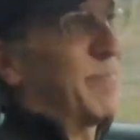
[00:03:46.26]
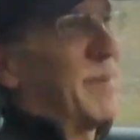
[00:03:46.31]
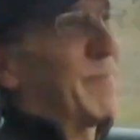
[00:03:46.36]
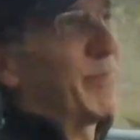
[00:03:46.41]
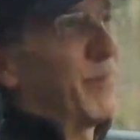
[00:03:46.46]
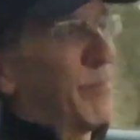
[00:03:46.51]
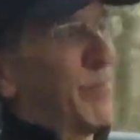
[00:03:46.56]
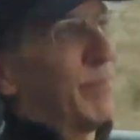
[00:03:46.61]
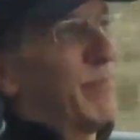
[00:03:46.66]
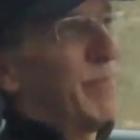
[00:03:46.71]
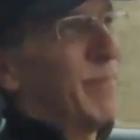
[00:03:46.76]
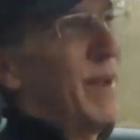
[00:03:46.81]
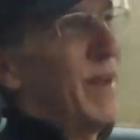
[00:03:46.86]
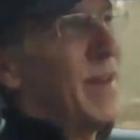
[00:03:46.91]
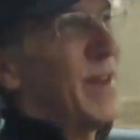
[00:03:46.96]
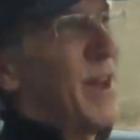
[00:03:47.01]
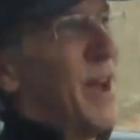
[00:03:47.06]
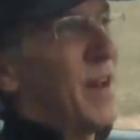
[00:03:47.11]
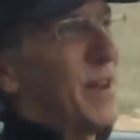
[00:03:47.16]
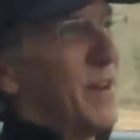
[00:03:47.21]
people
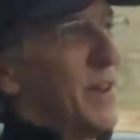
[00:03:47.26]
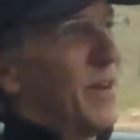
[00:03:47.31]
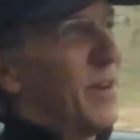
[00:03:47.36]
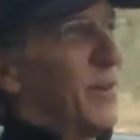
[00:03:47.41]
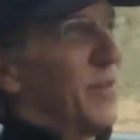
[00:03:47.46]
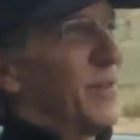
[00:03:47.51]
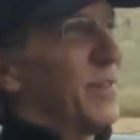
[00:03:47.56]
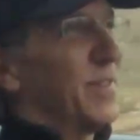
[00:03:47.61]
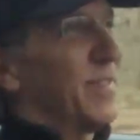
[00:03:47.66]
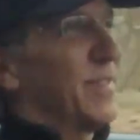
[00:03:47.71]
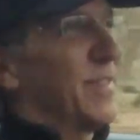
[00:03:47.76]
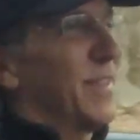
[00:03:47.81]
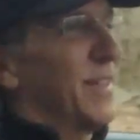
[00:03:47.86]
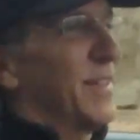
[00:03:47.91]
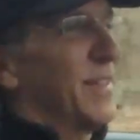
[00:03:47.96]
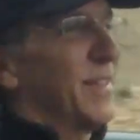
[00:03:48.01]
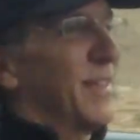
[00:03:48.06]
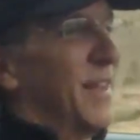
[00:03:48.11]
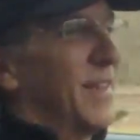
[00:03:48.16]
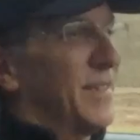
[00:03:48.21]
may not know is
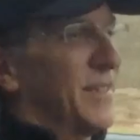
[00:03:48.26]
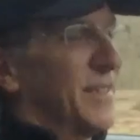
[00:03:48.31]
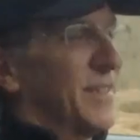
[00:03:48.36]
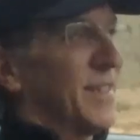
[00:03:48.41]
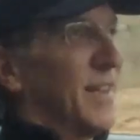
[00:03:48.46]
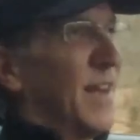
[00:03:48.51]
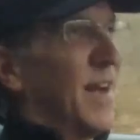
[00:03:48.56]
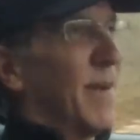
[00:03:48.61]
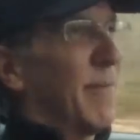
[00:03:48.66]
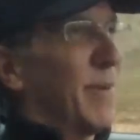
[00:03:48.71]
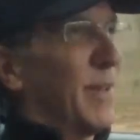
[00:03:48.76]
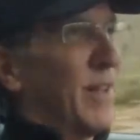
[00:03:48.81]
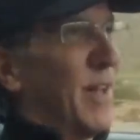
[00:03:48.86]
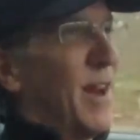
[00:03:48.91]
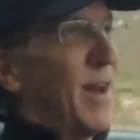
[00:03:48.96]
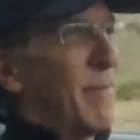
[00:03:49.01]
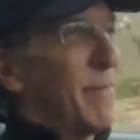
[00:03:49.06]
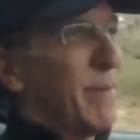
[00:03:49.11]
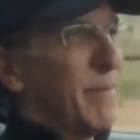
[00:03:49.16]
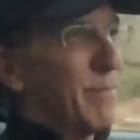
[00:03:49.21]
that at the time a
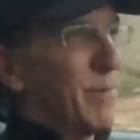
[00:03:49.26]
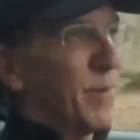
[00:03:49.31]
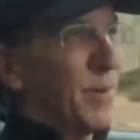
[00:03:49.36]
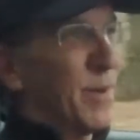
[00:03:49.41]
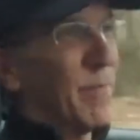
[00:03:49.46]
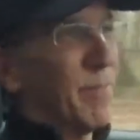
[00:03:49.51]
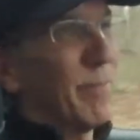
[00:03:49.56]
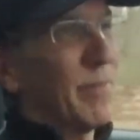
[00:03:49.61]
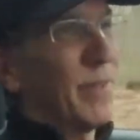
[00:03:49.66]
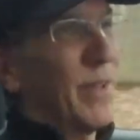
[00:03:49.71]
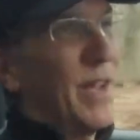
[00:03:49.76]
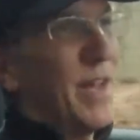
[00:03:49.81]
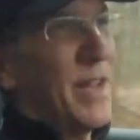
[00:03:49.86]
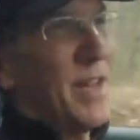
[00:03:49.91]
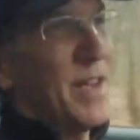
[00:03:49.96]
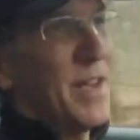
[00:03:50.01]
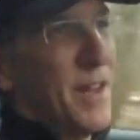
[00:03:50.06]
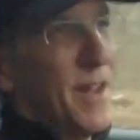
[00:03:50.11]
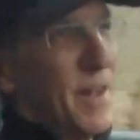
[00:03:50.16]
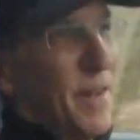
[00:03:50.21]
lot of people
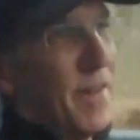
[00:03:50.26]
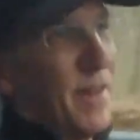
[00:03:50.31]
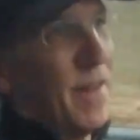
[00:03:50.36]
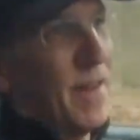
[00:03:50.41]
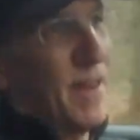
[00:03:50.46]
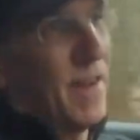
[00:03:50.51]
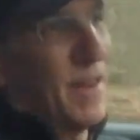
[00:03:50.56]
complained